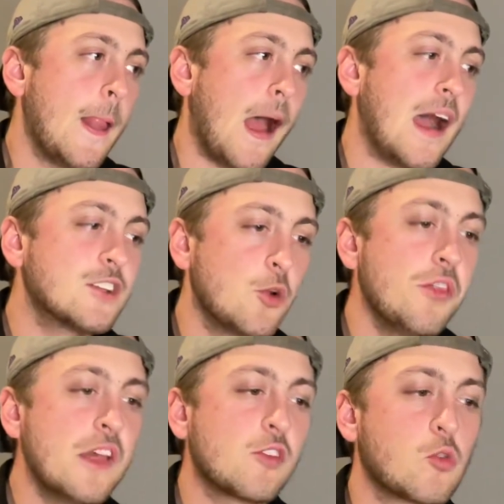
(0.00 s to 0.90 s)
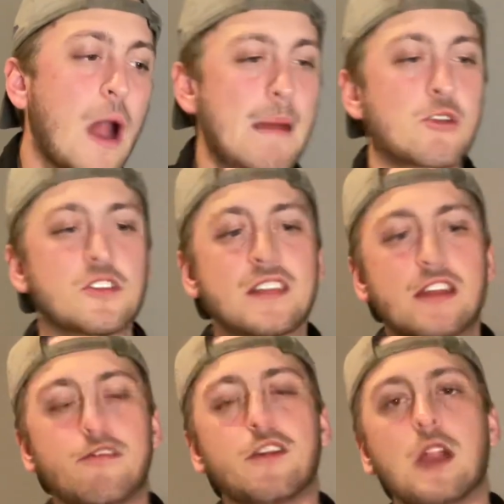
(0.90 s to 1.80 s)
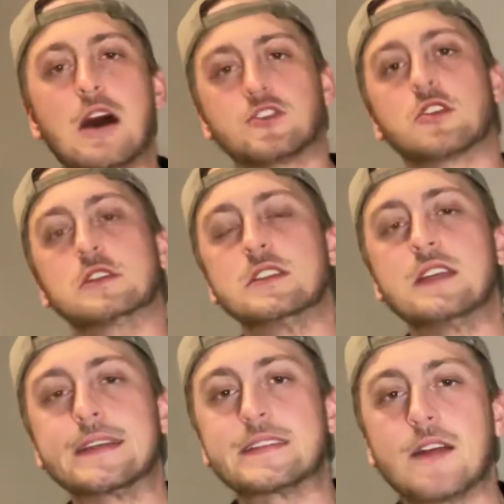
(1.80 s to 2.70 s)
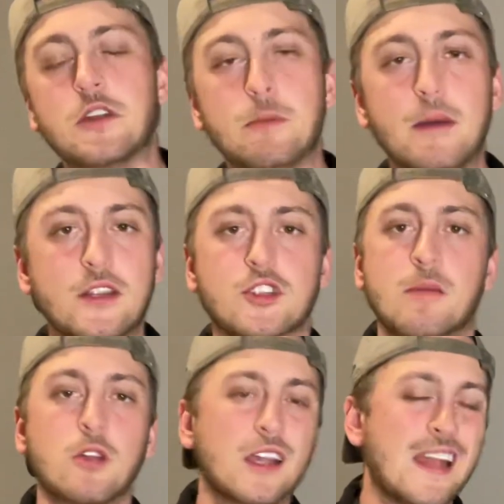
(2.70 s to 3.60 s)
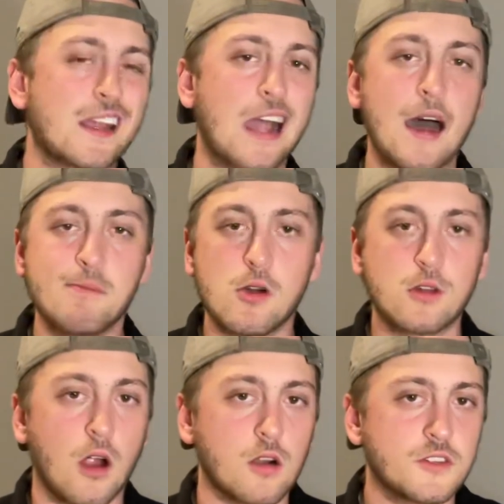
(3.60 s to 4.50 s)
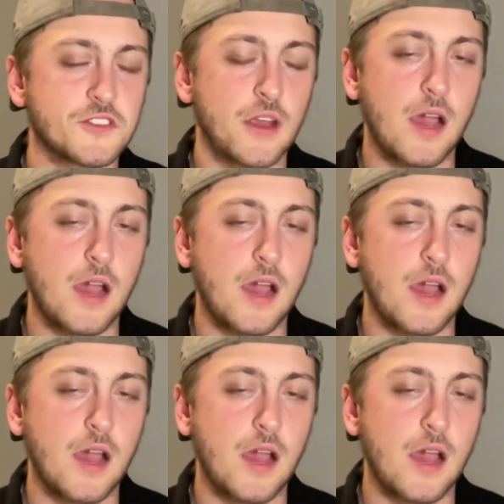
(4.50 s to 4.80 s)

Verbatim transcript: I do think the Raptors need to fill out certain things on their bench. I'm looking at combo guards.